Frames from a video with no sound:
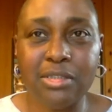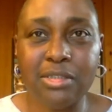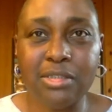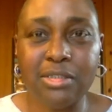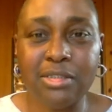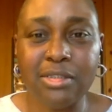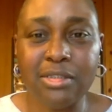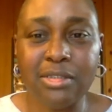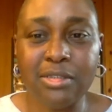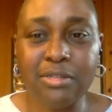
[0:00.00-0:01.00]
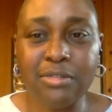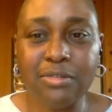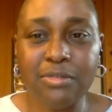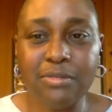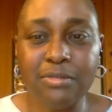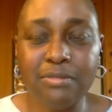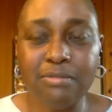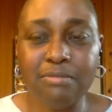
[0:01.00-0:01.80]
Nothing is said.